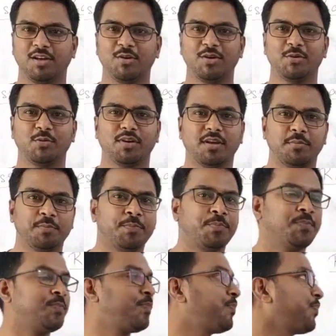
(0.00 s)
Hello and welcome.
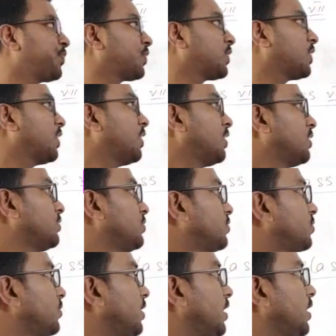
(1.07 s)

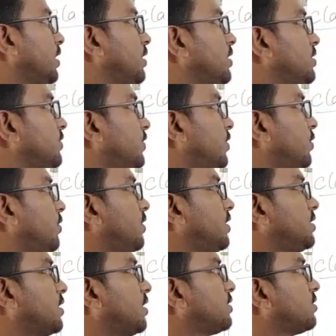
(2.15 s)
So today in this video we'll
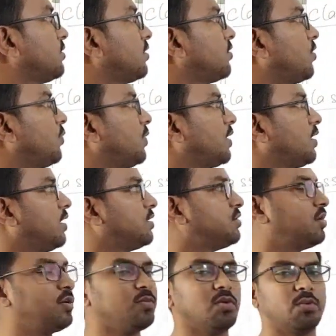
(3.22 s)
discuss on the topic
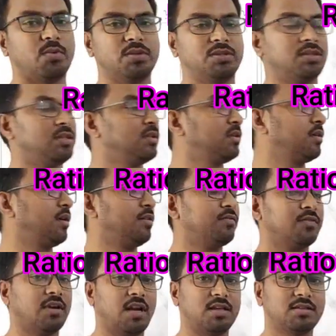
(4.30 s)
ratio and proportion
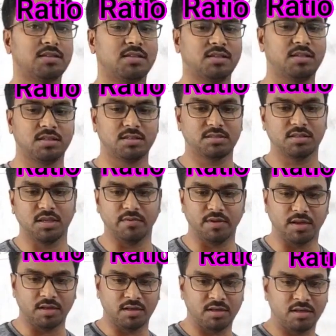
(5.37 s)
of class
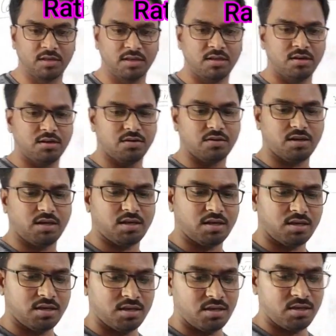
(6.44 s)
7. Okay,
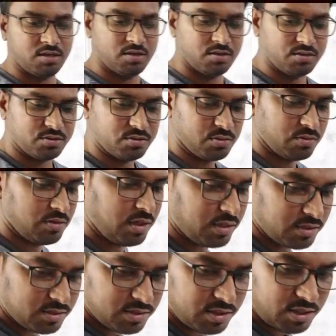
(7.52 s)
so
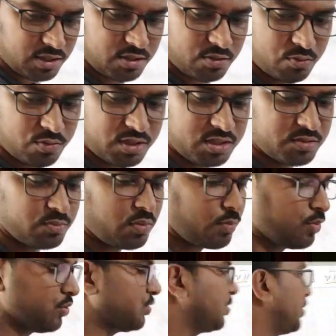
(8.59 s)
let's see what is
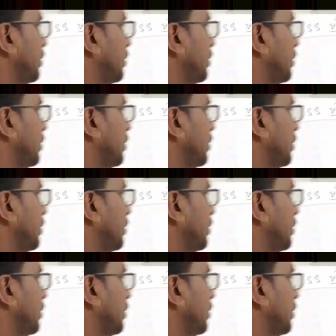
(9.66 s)
proportion,